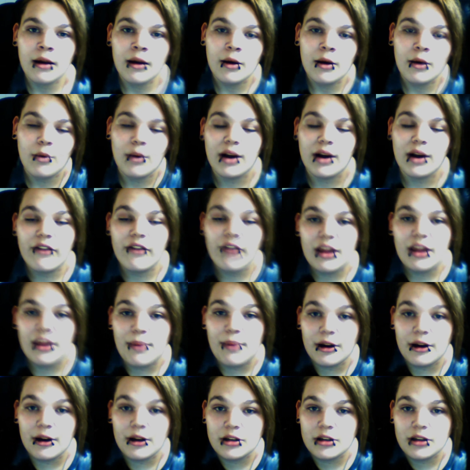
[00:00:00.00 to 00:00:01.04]
Whenever they
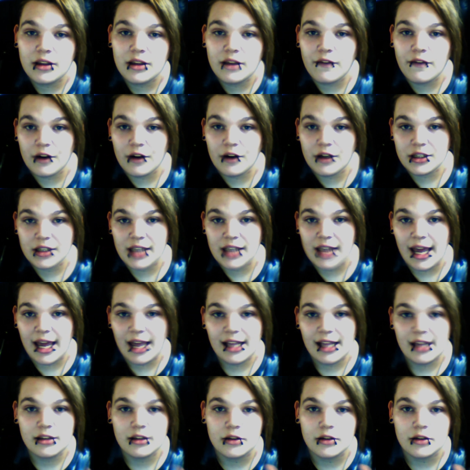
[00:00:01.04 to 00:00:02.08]
pierce it the first day,
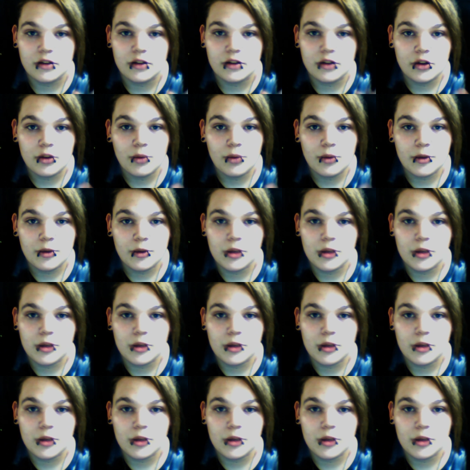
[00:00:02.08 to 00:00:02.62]
it's a super,